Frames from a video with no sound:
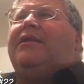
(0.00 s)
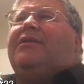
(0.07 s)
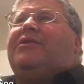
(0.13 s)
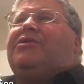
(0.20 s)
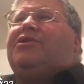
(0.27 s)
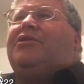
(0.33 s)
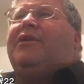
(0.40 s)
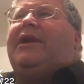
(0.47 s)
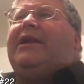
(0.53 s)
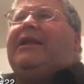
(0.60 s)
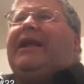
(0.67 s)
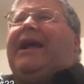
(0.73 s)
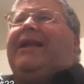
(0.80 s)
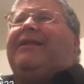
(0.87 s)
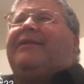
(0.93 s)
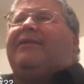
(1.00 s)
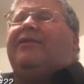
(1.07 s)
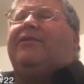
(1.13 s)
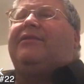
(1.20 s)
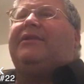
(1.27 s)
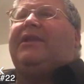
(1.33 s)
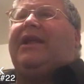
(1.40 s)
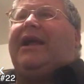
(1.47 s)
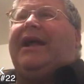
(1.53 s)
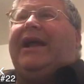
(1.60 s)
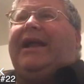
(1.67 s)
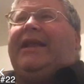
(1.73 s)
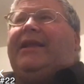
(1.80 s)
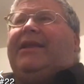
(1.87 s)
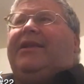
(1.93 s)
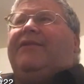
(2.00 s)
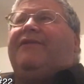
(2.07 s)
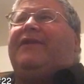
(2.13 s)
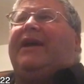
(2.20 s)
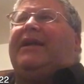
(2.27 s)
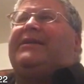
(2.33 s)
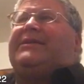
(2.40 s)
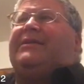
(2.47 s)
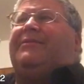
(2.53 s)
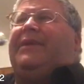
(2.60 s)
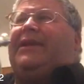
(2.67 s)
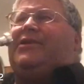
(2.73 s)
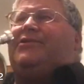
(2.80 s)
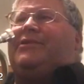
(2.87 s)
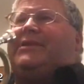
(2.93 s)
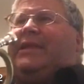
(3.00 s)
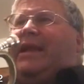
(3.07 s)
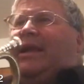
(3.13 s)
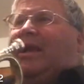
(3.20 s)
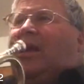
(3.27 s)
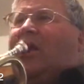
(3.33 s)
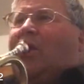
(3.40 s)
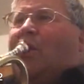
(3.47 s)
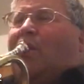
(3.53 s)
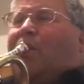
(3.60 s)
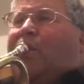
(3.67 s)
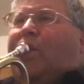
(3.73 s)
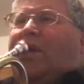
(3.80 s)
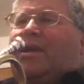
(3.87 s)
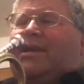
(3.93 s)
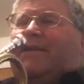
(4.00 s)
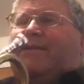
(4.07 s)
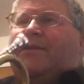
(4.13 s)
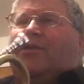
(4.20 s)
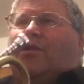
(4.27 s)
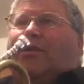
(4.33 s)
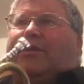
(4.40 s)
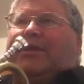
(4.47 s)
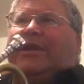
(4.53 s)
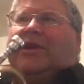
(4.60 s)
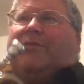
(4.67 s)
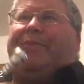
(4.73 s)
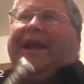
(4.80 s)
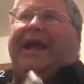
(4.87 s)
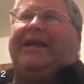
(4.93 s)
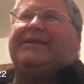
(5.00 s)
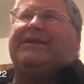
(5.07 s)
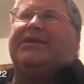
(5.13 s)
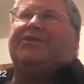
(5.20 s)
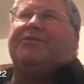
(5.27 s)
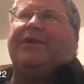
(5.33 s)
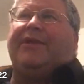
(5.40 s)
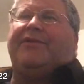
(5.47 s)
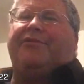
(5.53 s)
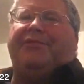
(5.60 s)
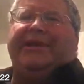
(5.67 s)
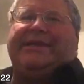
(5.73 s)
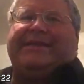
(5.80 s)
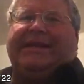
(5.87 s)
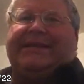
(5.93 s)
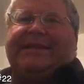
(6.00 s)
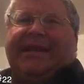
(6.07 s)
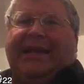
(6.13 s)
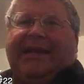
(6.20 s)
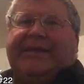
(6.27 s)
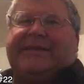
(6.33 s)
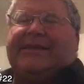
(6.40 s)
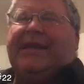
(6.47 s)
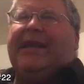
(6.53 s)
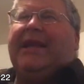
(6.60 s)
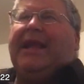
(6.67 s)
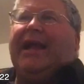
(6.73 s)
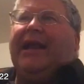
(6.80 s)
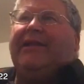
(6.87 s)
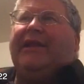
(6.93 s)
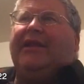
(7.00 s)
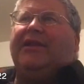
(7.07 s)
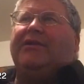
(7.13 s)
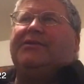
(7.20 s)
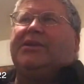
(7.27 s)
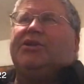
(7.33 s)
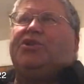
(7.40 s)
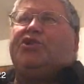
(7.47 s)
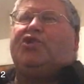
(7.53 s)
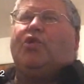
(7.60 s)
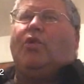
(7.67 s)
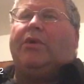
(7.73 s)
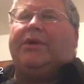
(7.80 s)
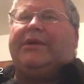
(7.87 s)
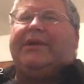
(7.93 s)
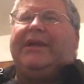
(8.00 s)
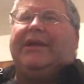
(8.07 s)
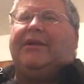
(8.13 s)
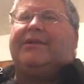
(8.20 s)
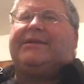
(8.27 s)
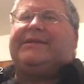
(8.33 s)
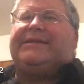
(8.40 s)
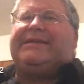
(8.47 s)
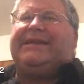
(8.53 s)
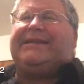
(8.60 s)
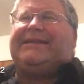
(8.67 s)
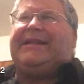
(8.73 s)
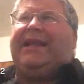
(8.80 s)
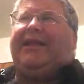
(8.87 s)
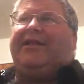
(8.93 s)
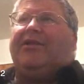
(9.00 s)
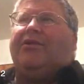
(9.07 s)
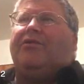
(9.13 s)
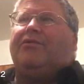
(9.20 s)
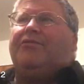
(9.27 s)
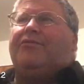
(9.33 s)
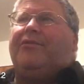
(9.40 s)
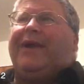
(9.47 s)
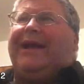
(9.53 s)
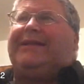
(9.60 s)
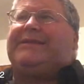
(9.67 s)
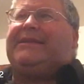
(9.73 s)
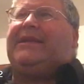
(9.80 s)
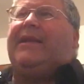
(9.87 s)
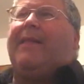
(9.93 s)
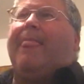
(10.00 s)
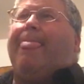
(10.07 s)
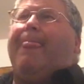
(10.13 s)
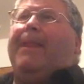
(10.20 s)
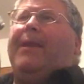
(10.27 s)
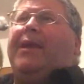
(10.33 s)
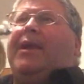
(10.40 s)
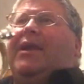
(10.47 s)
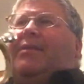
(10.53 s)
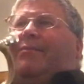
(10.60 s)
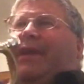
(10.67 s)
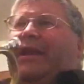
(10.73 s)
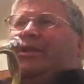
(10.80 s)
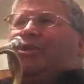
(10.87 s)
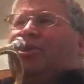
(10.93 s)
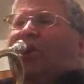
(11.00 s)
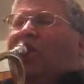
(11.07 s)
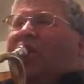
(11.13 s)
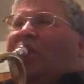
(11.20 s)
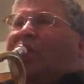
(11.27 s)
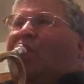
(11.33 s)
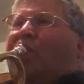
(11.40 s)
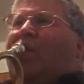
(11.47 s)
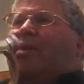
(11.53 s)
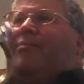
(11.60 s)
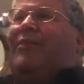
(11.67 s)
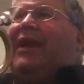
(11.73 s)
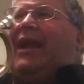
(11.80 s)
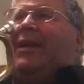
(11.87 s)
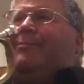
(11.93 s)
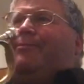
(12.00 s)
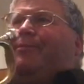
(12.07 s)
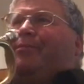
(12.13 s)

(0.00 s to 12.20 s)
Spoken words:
during that third line, you've got some interesting, difficult little passage with 3 16ths, and then there's a short little 16th note rest. Make sure that